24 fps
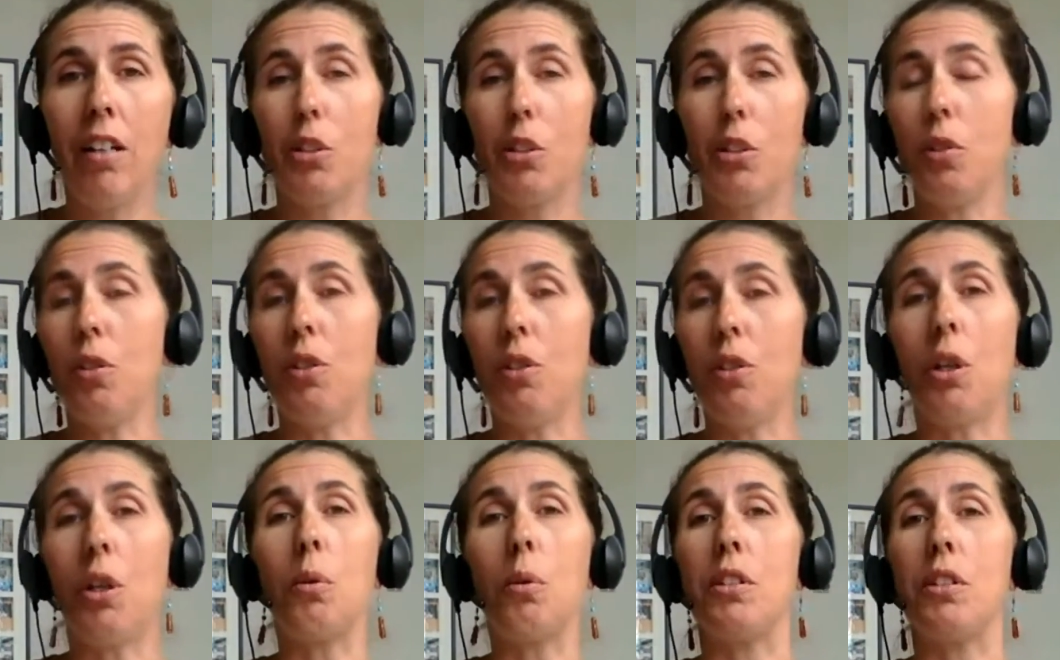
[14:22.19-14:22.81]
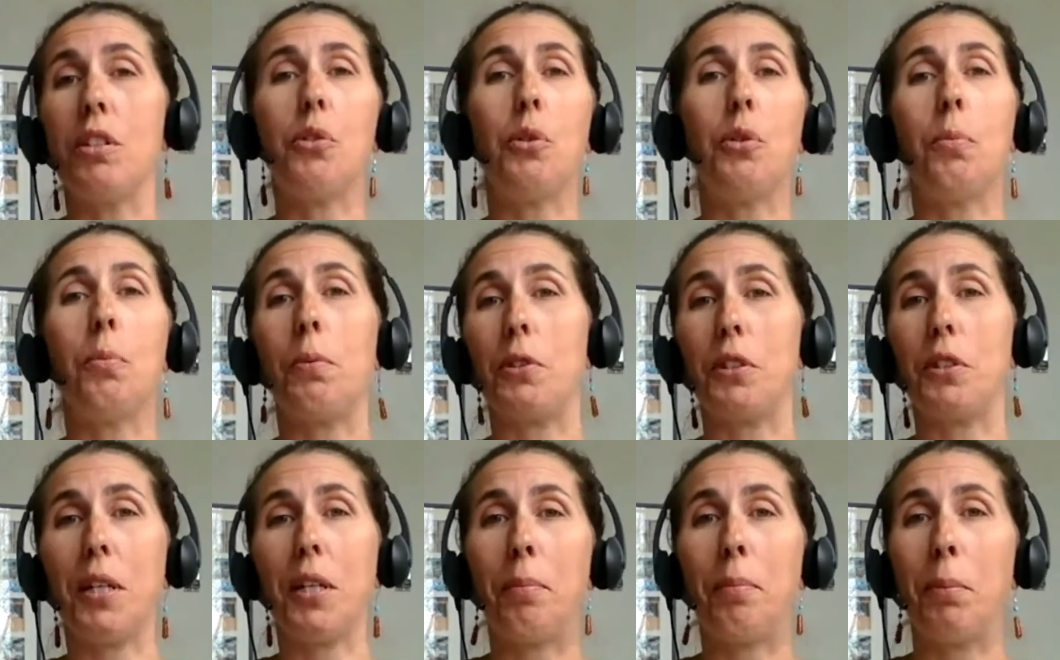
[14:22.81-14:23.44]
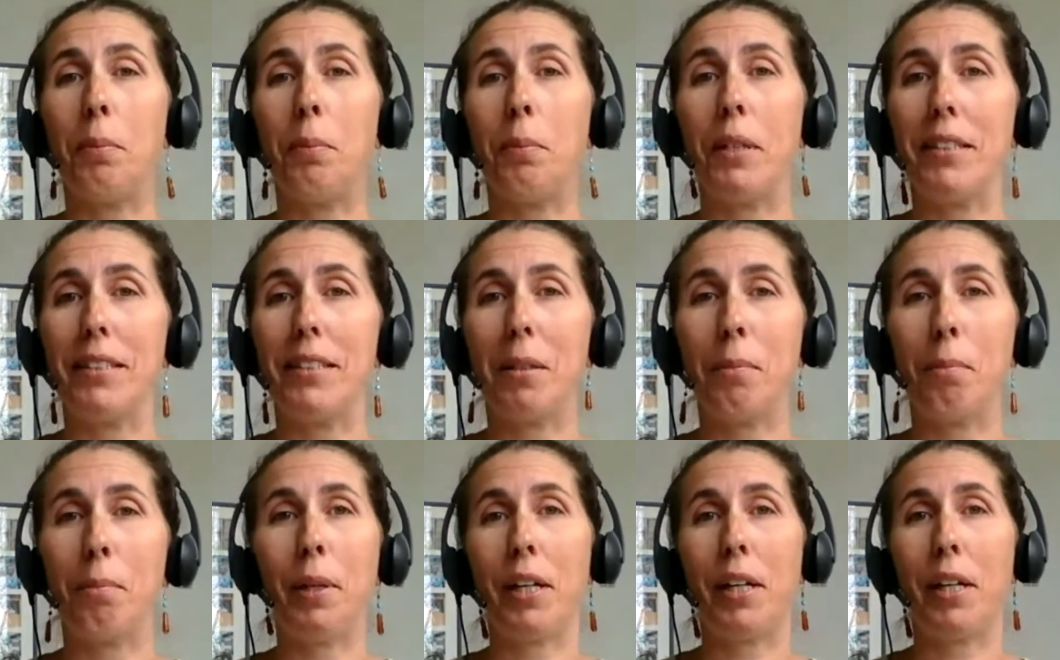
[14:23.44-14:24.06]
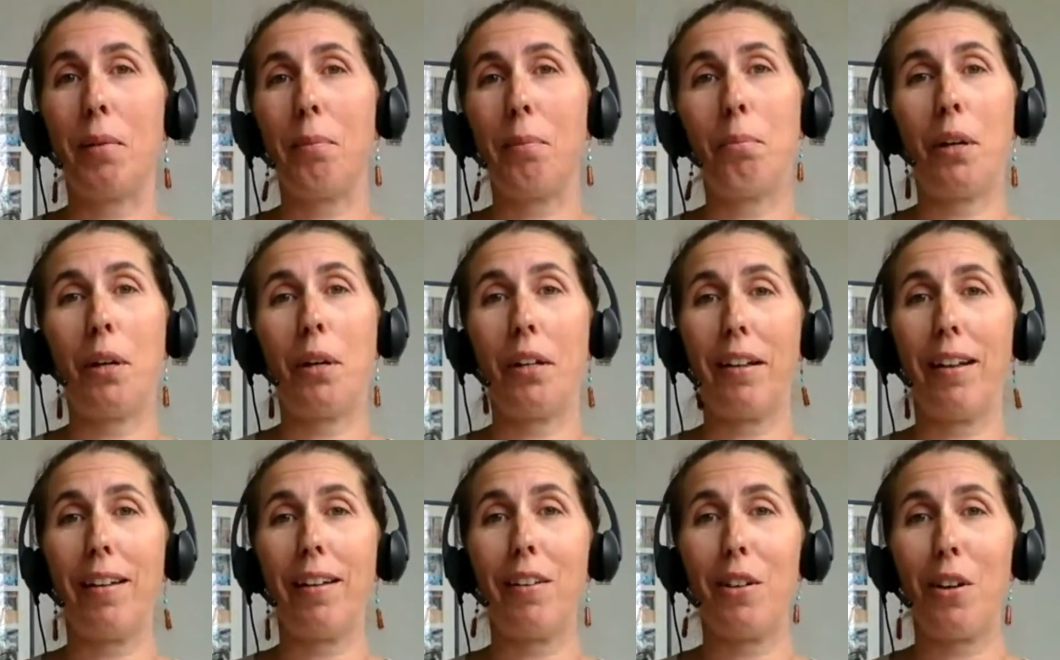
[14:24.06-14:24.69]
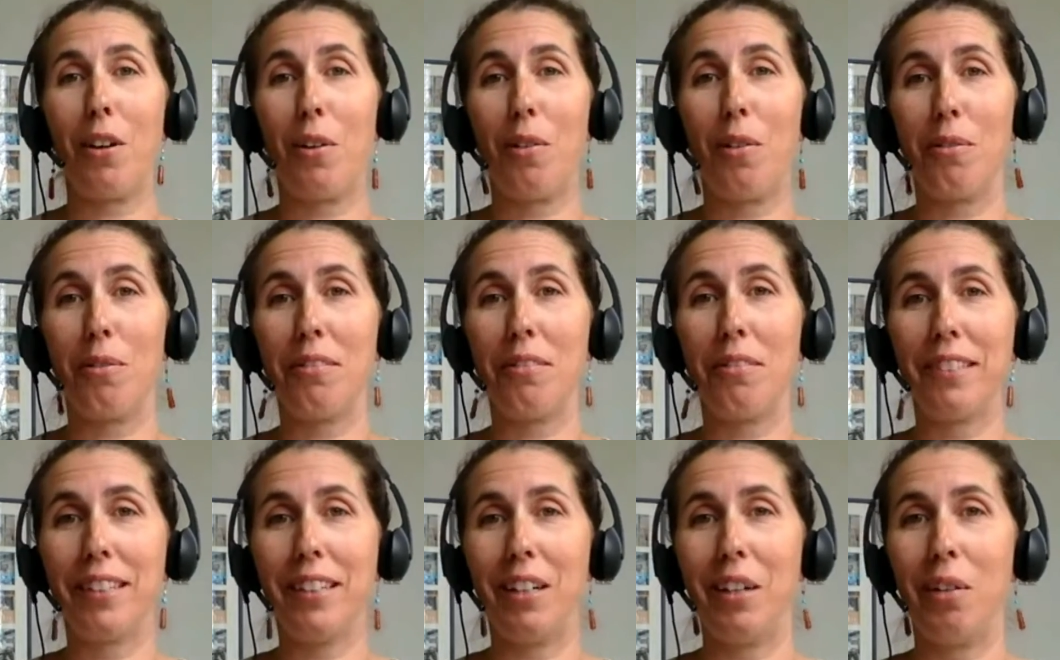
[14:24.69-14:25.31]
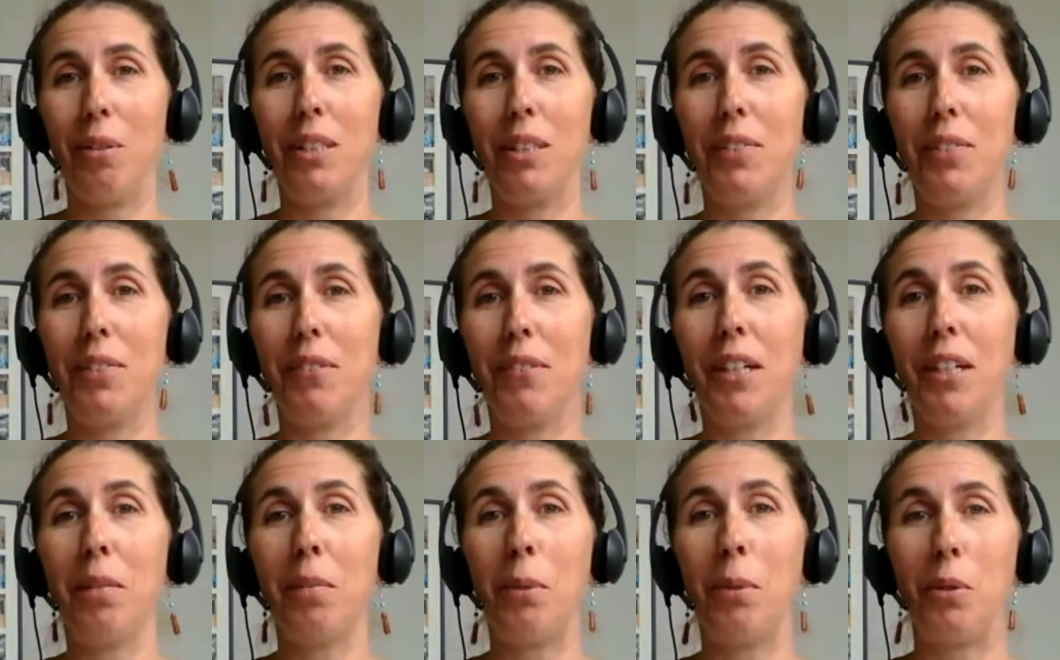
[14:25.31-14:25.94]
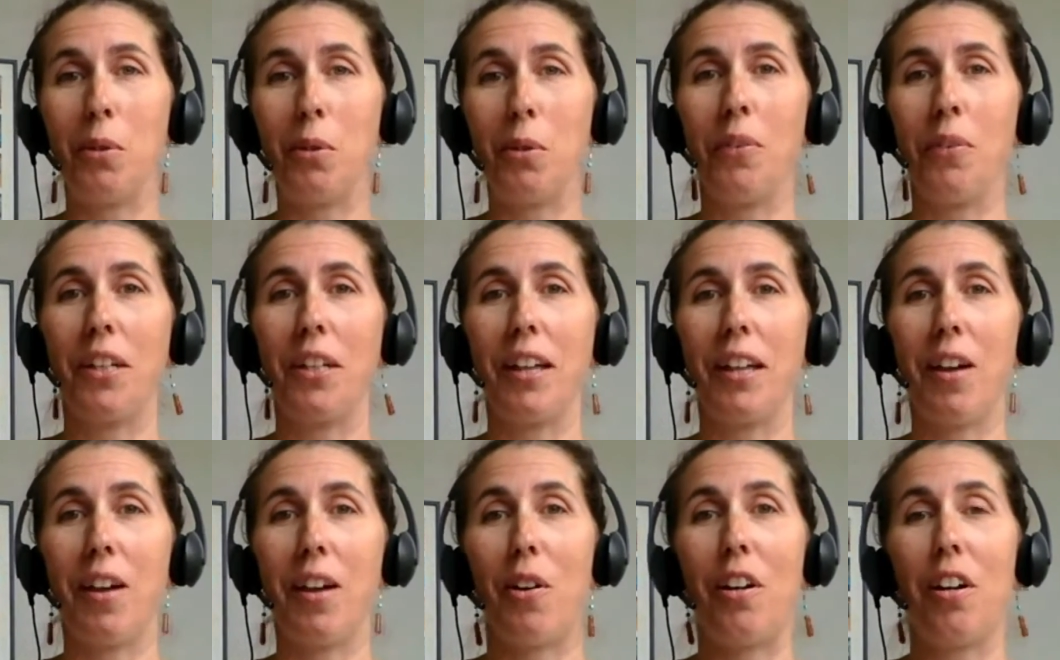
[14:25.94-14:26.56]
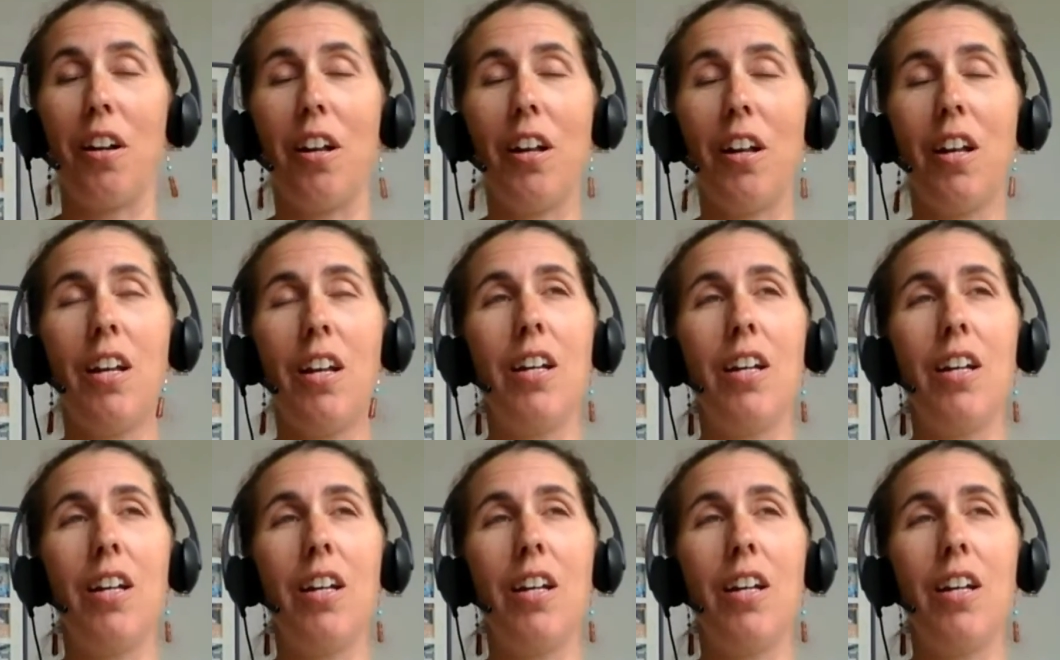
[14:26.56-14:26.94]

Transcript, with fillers: you can go into super supplements and pick up pregnenolone. It's available over the counter.